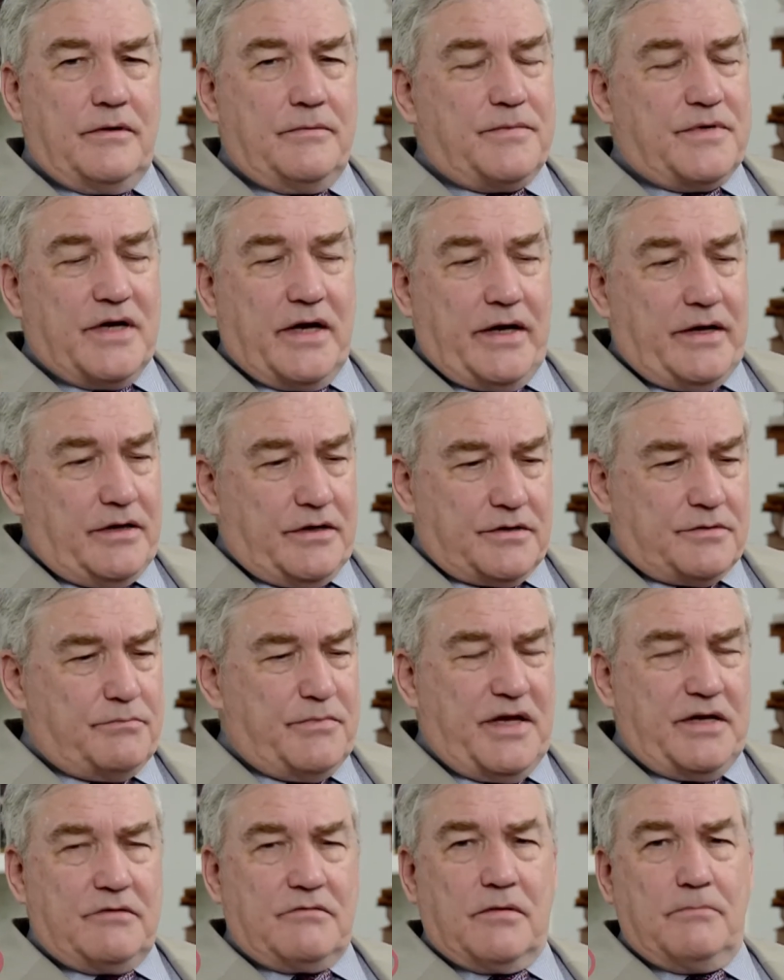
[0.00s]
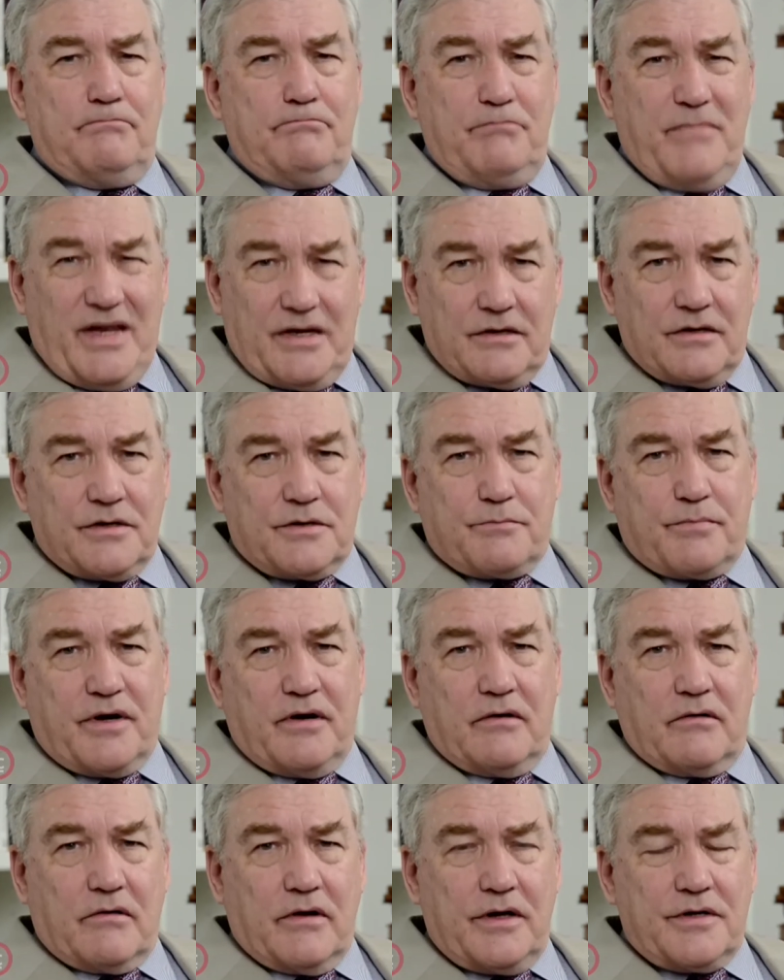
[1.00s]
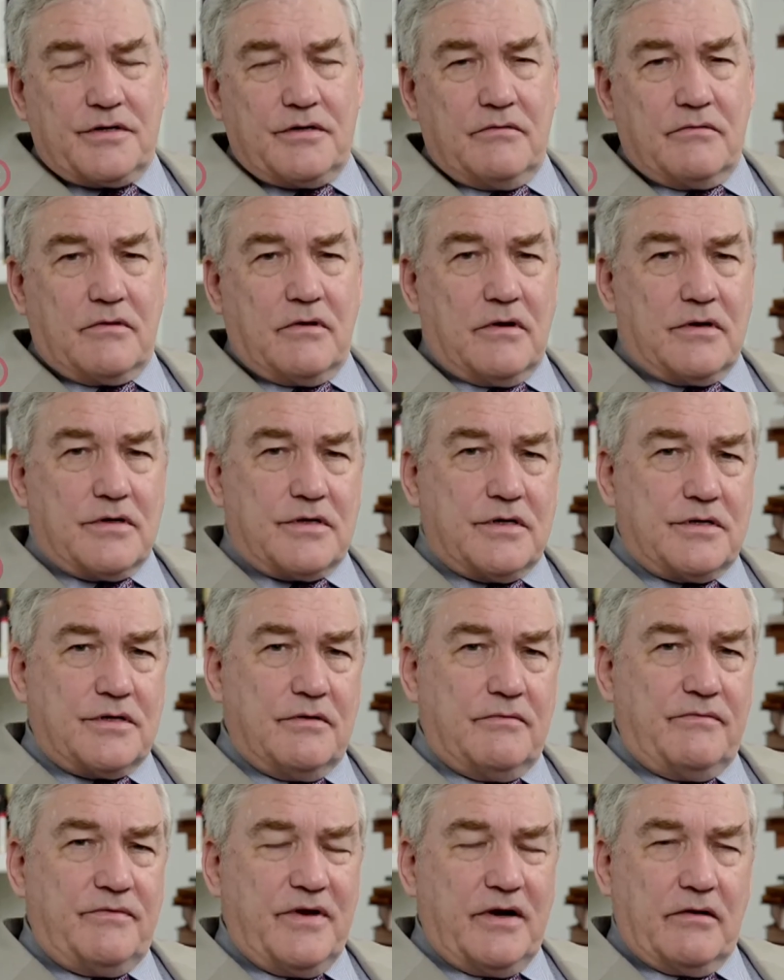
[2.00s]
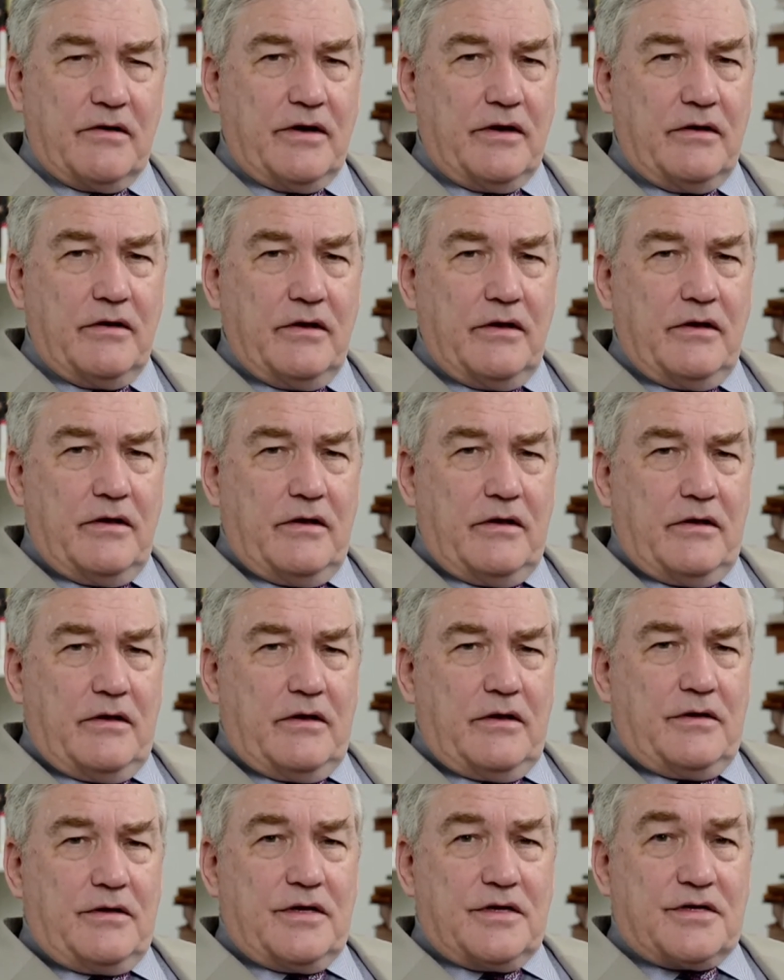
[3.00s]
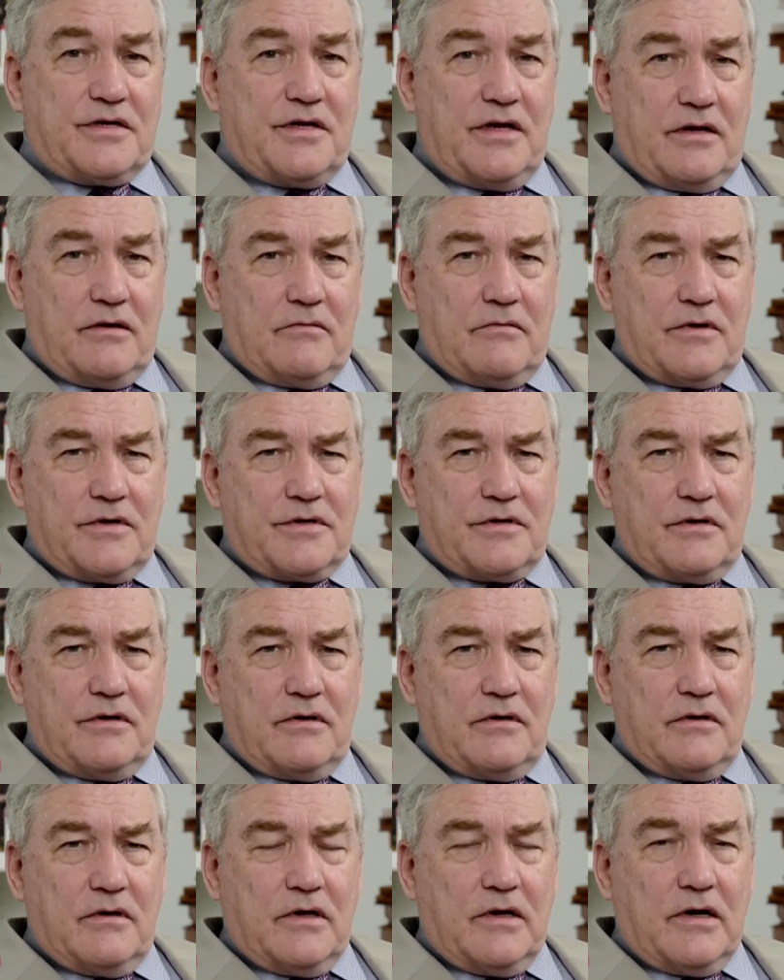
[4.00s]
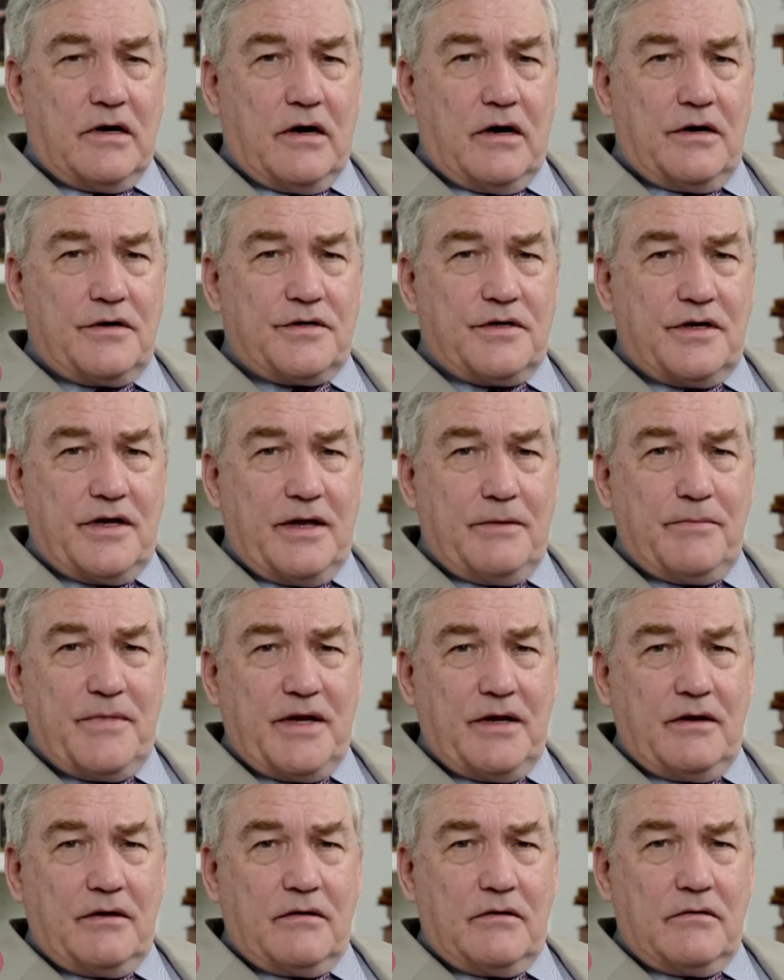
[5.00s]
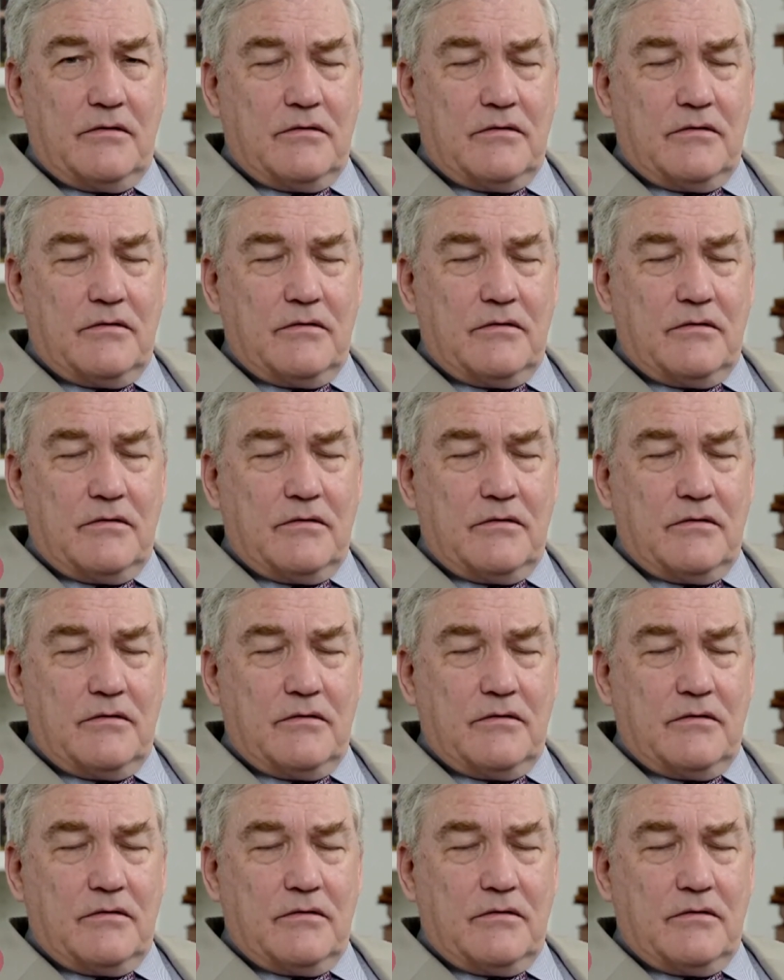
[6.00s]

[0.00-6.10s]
China has made tremendous progress, and of course it's a very distinguished and large and eminent,